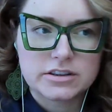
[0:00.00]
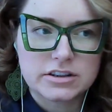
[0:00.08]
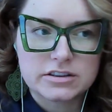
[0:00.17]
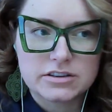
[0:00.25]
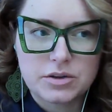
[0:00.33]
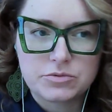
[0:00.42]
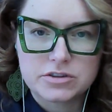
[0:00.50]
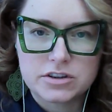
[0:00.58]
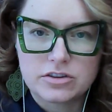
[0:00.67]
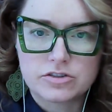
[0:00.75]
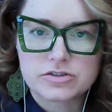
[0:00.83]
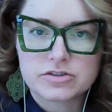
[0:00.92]
and the same with the
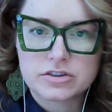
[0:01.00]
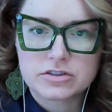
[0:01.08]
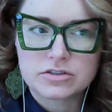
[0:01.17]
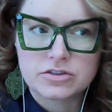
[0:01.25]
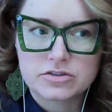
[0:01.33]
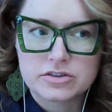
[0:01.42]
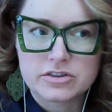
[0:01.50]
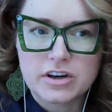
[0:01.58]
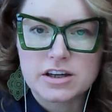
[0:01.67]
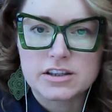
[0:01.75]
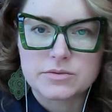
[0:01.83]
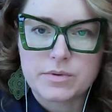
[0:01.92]
Northern
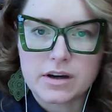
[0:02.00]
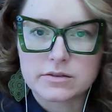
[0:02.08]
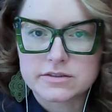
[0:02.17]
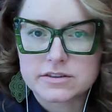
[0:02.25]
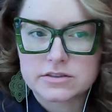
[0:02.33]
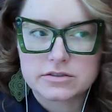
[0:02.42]
Ireland pounds,